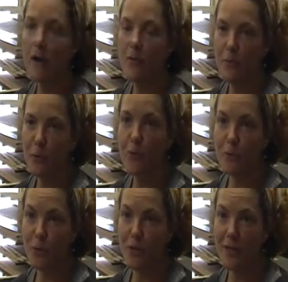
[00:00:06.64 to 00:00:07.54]
The
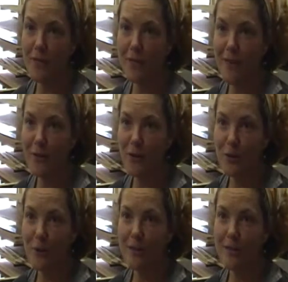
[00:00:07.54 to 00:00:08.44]
Buddha board. Have you
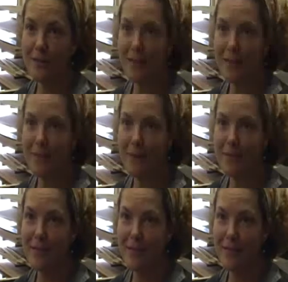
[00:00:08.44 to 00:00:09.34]
heard about this concept?
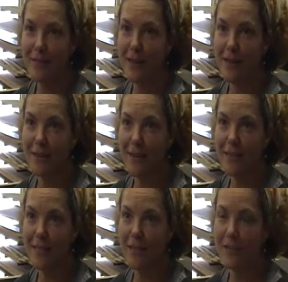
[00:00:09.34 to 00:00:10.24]
The Zen
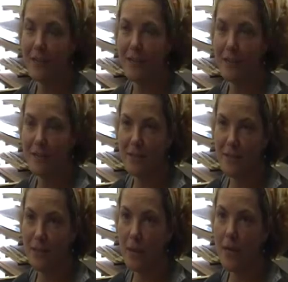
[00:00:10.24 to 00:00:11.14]
idea, this
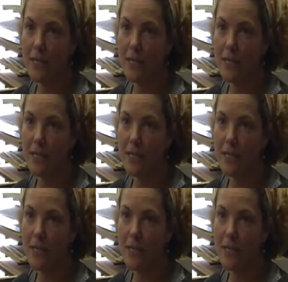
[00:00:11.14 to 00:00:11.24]
idea of